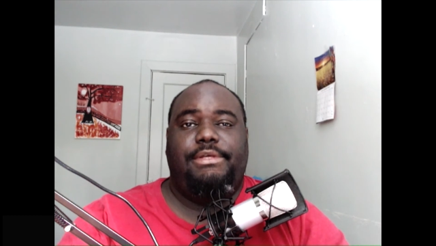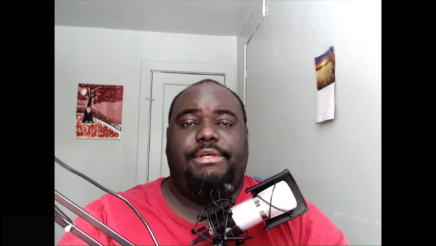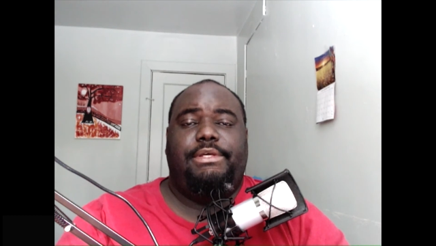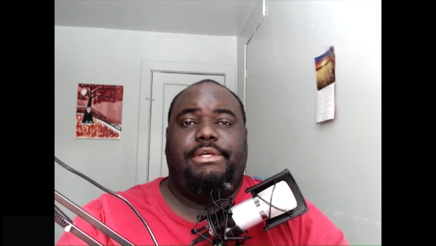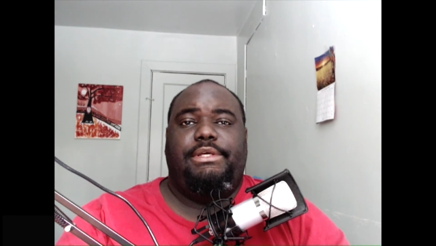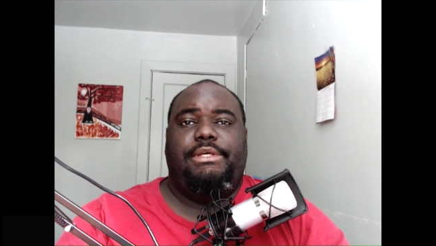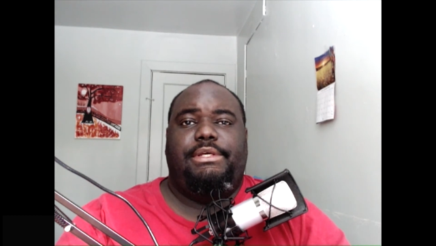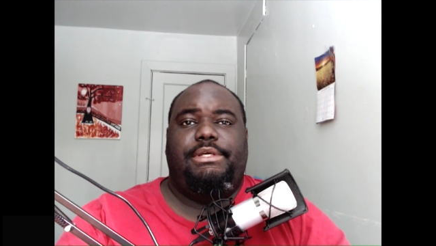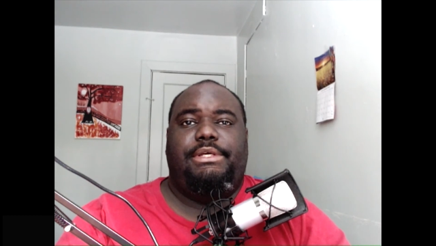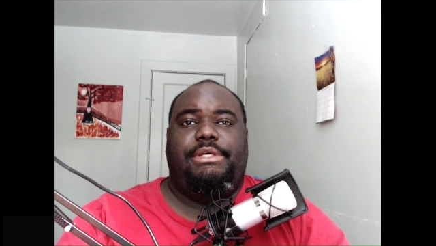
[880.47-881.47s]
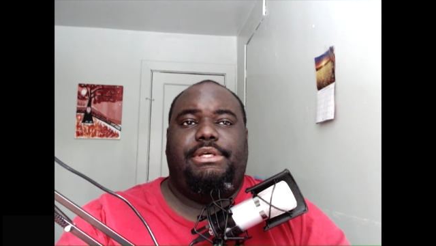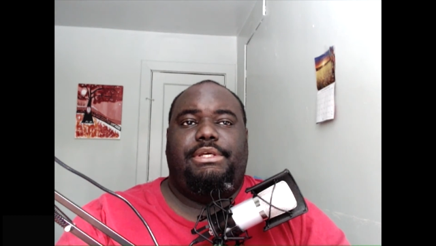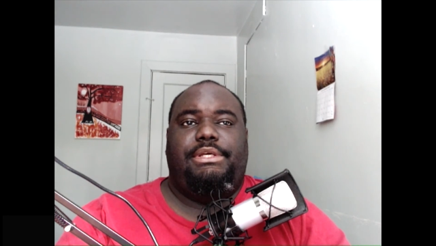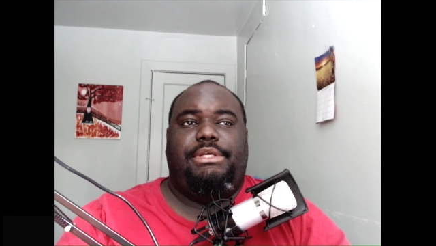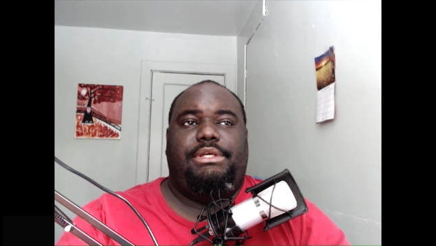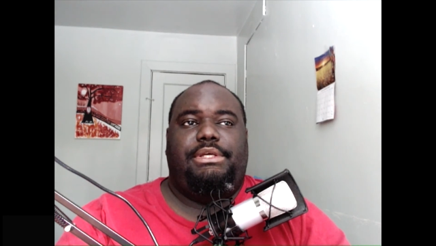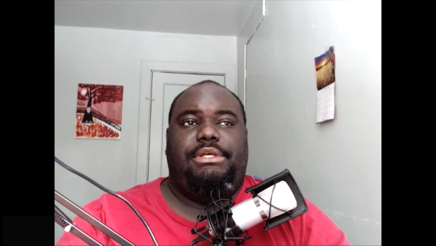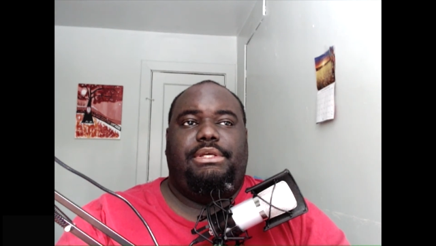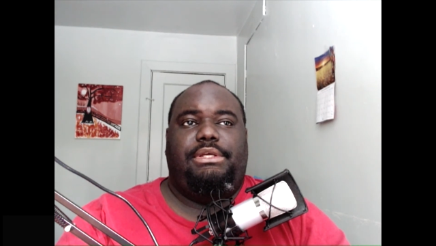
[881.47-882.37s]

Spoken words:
(no one is talking)